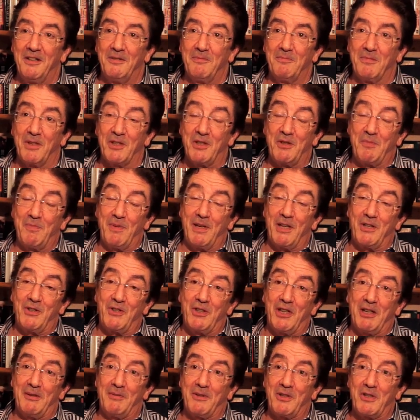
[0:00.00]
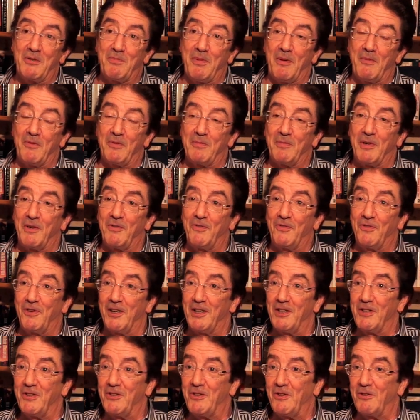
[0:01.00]
My spare time I spend with my
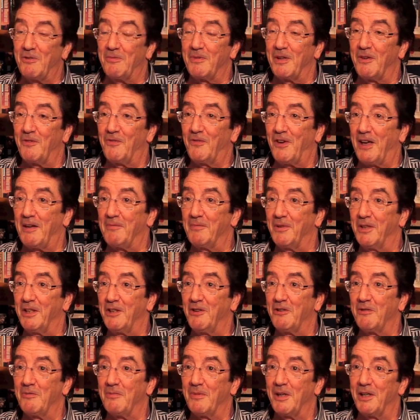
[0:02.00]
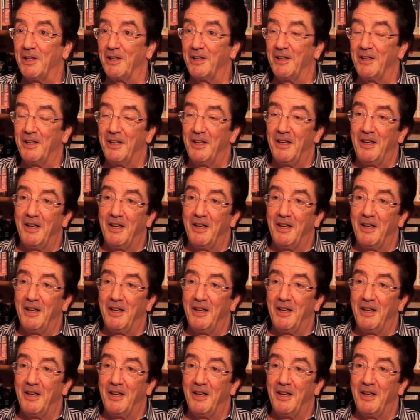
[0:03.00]
friends or my family or my